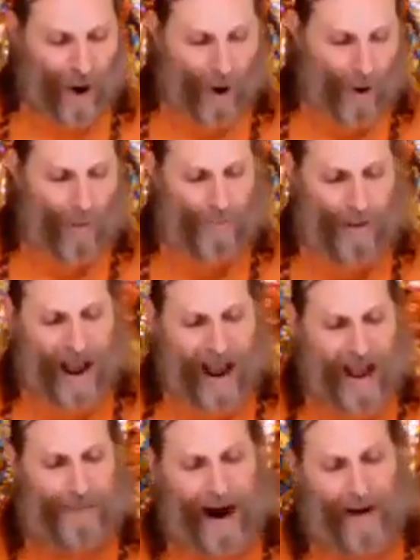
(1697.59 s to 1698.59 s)
Om,
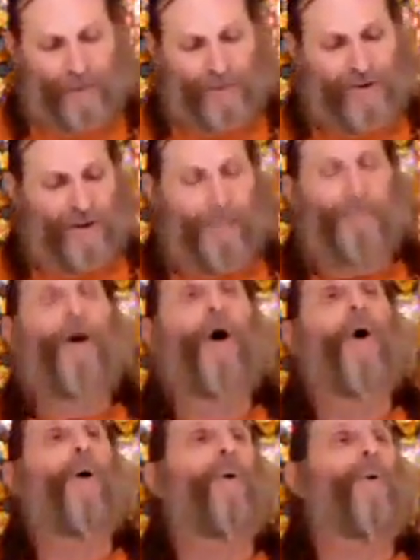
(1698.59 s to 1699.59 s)
I bow to the
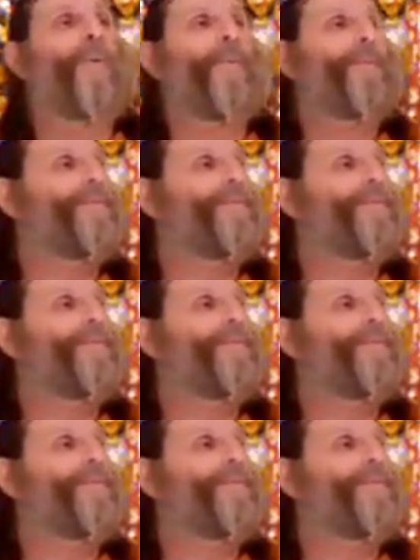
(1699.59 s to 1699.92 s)
bow.